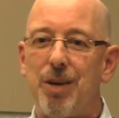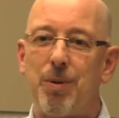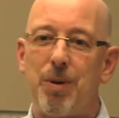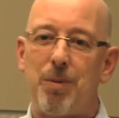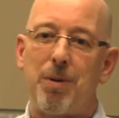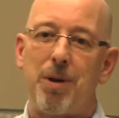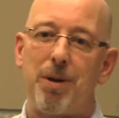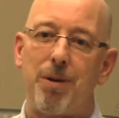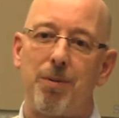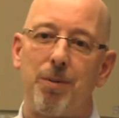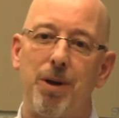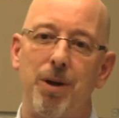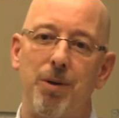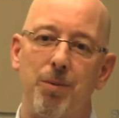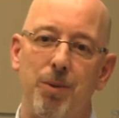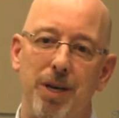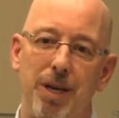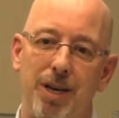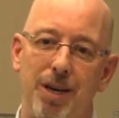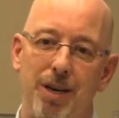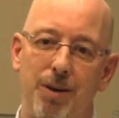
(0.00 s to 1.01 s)
when
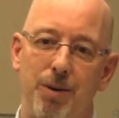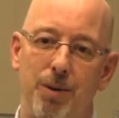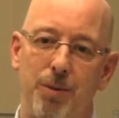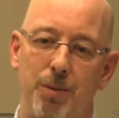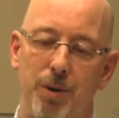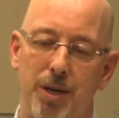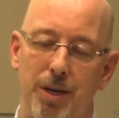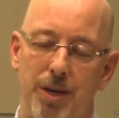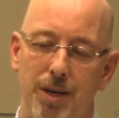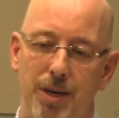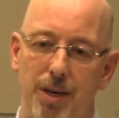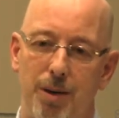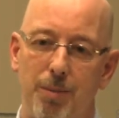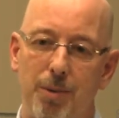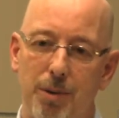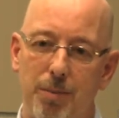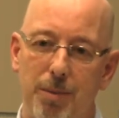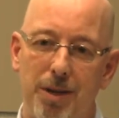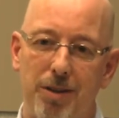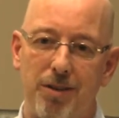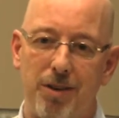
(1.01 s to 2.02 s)
we
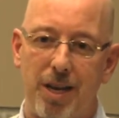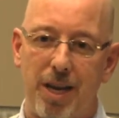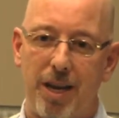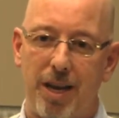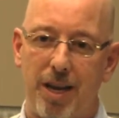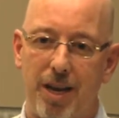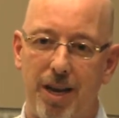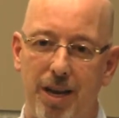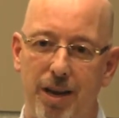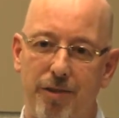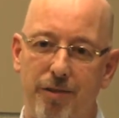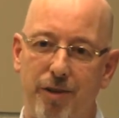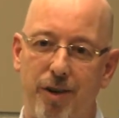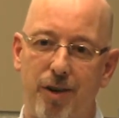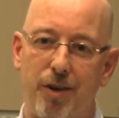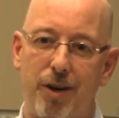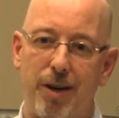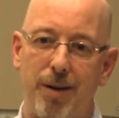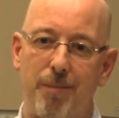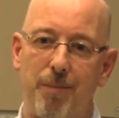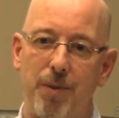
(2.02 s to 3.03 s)
implemented
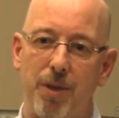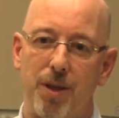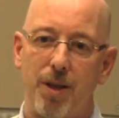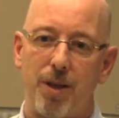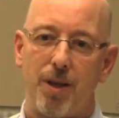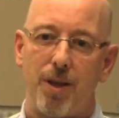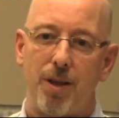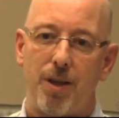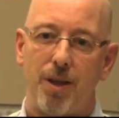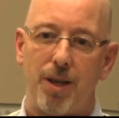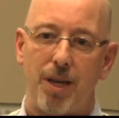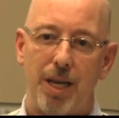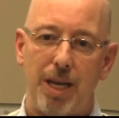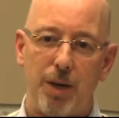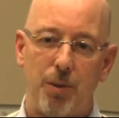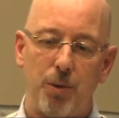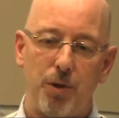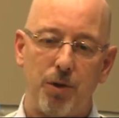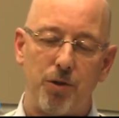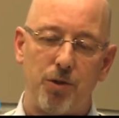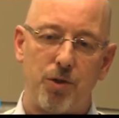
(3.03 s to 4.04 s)
AFRM,
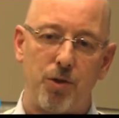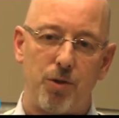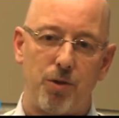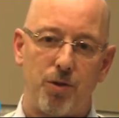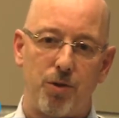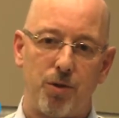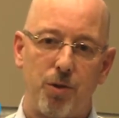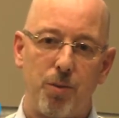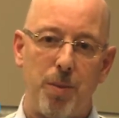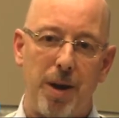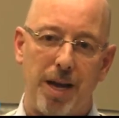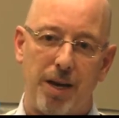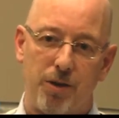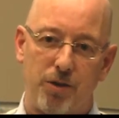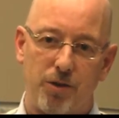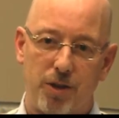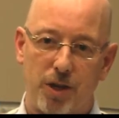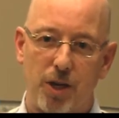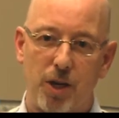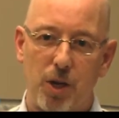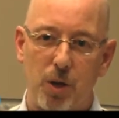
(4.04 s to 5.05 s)
it was to manage
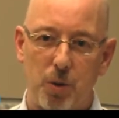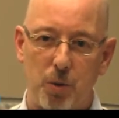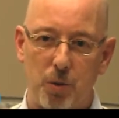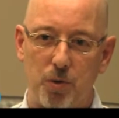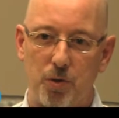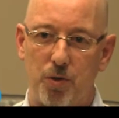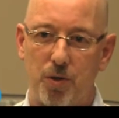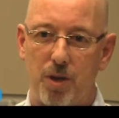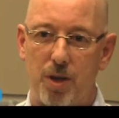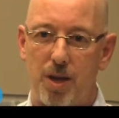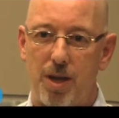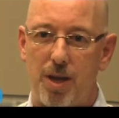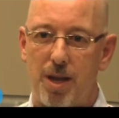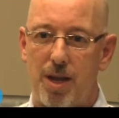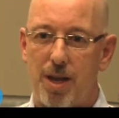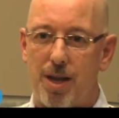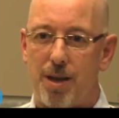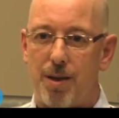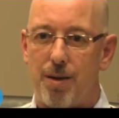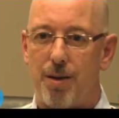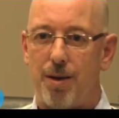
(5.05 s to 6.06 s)
the close.
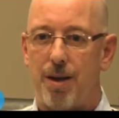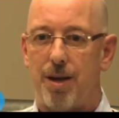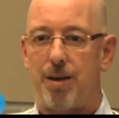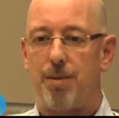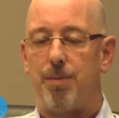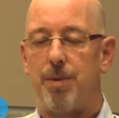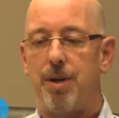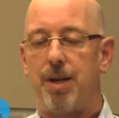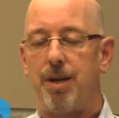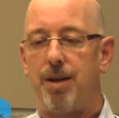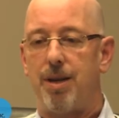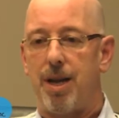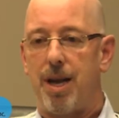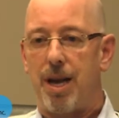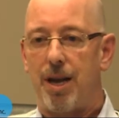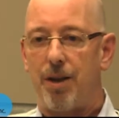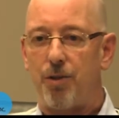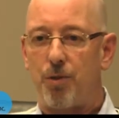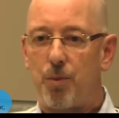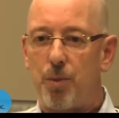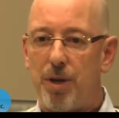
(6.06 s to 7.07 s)
But
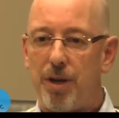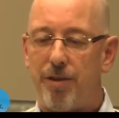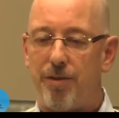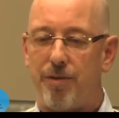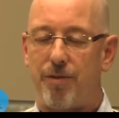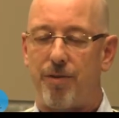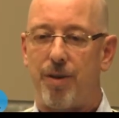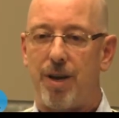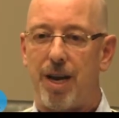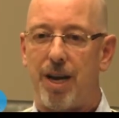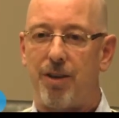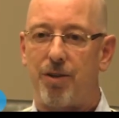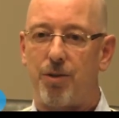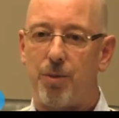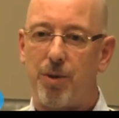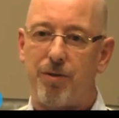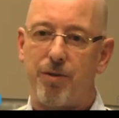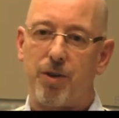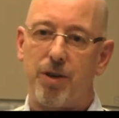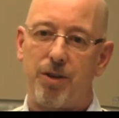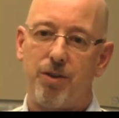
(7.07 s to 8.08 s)
as we've
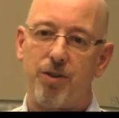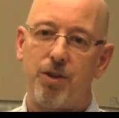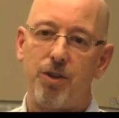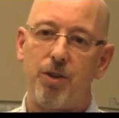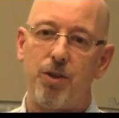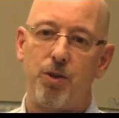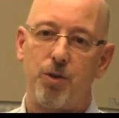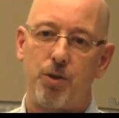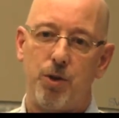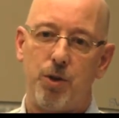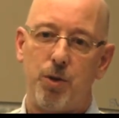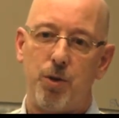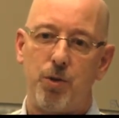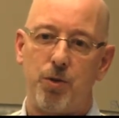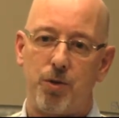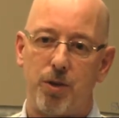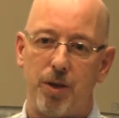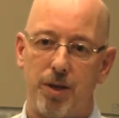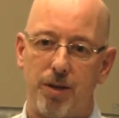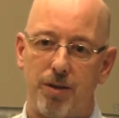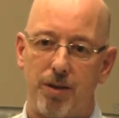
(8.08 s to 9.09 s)
continued to
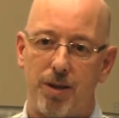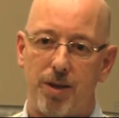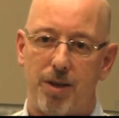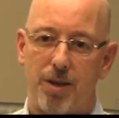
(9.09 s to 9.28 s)
use it,